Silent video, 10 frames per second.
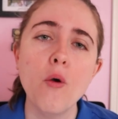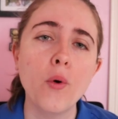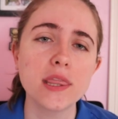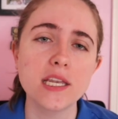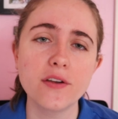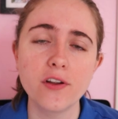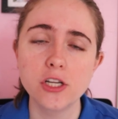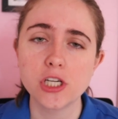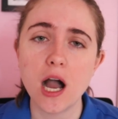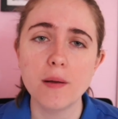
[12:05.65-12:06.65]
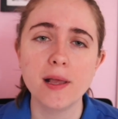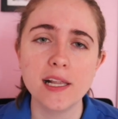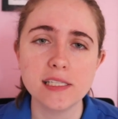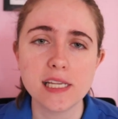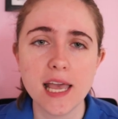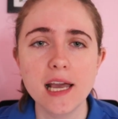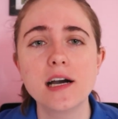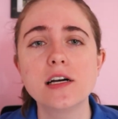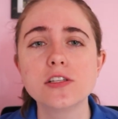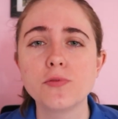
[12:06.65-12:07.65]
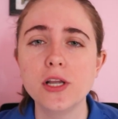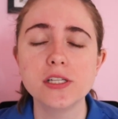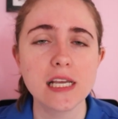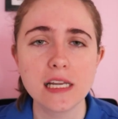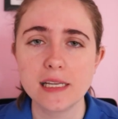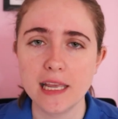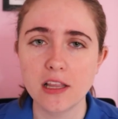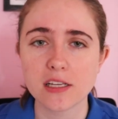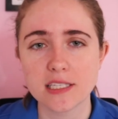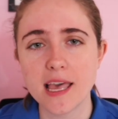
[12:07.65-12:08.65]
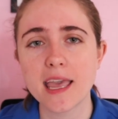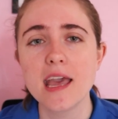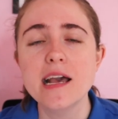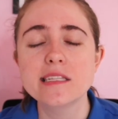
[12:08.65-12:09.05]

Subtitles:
what the different job entails, what your day-to-day looks like,